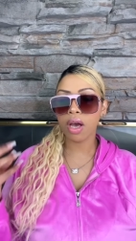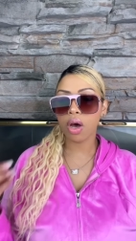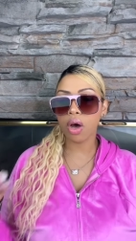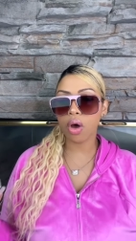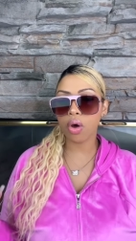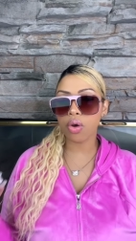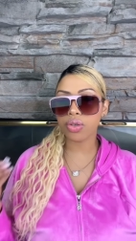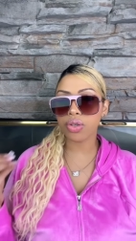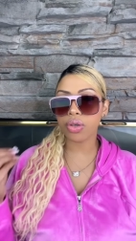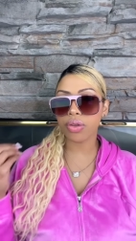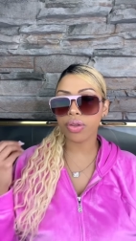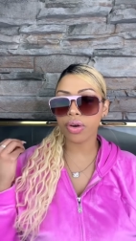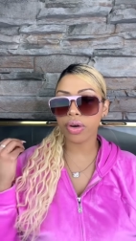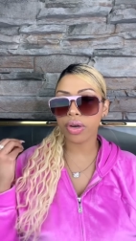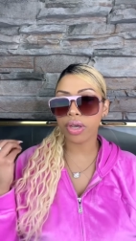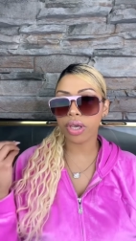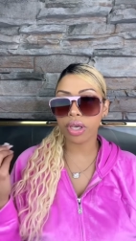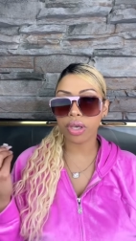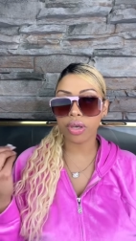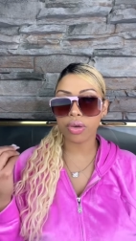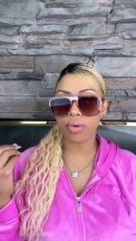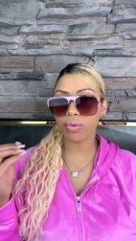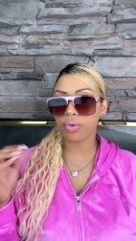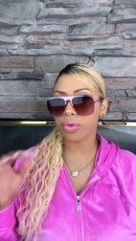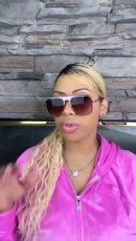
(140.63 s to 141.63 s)
Also, they're
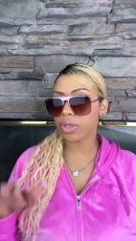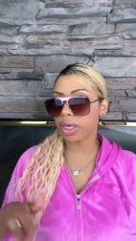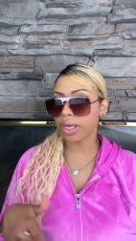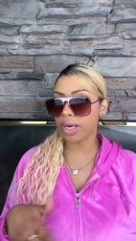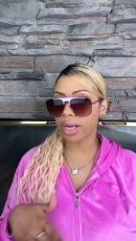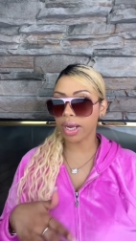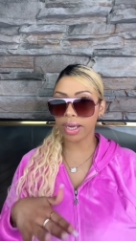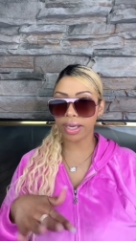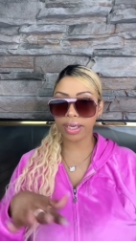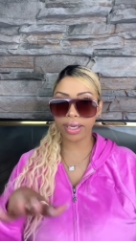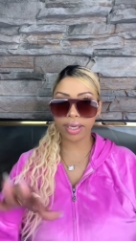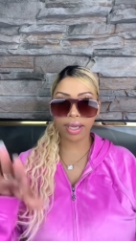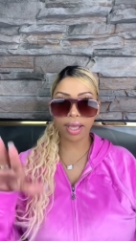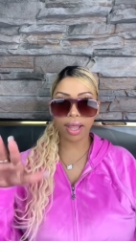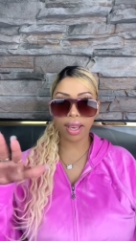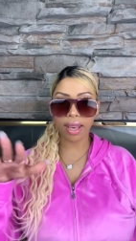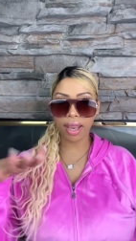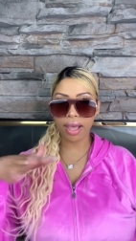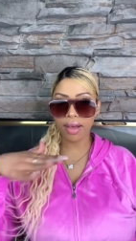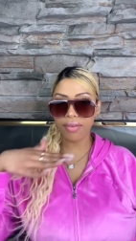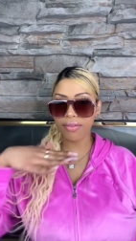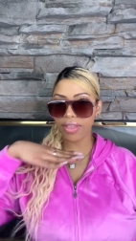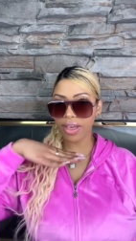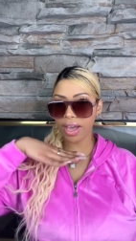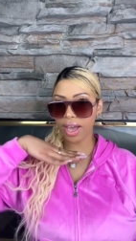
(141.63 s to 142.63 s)
huge and I
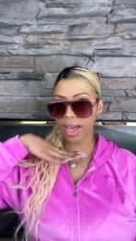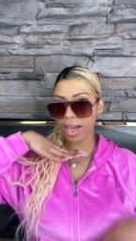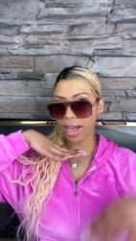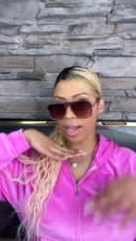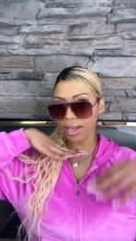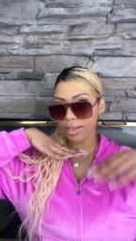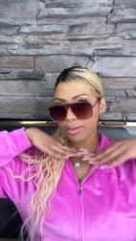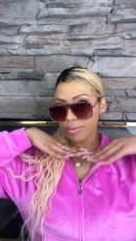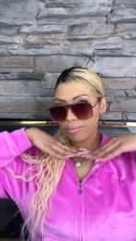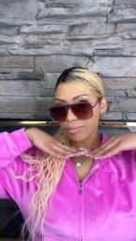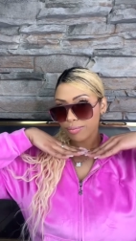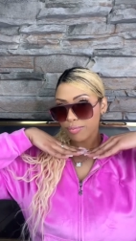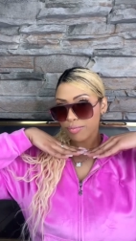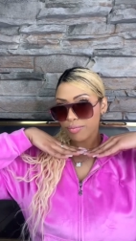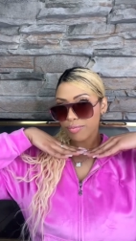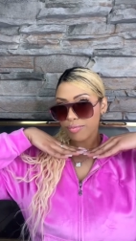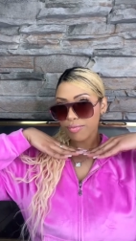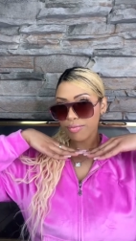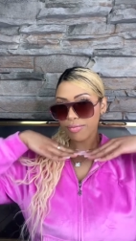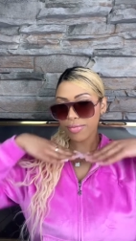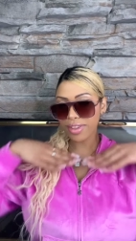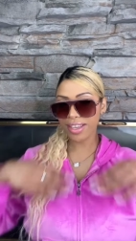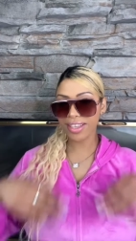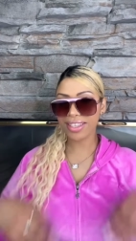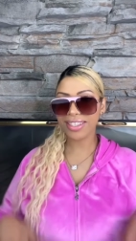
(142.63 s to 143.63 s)
love that.
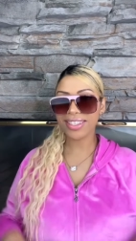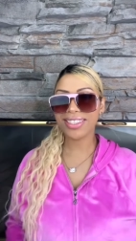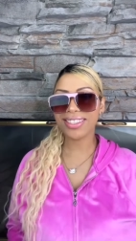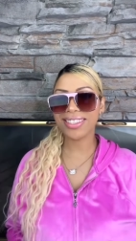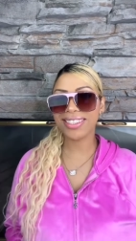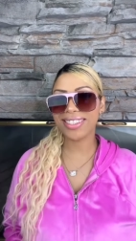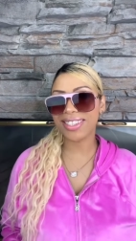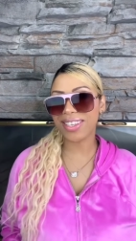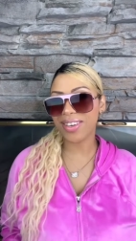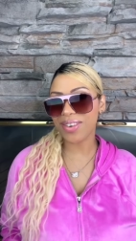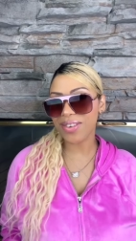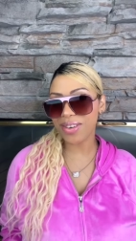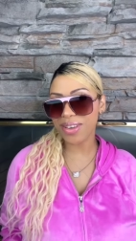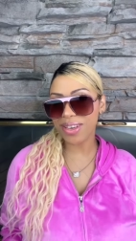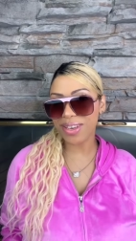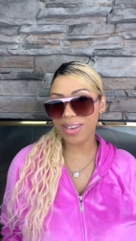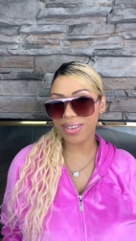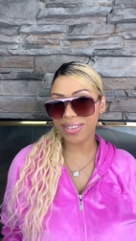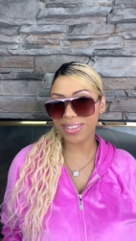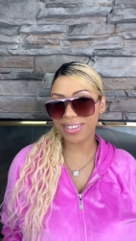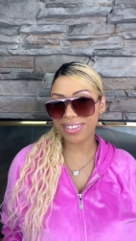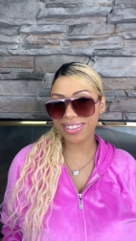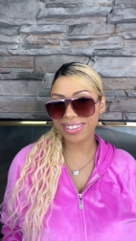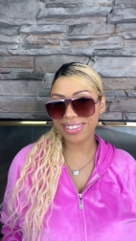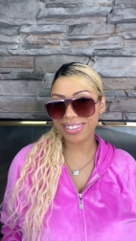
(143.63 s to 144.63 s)
So cute.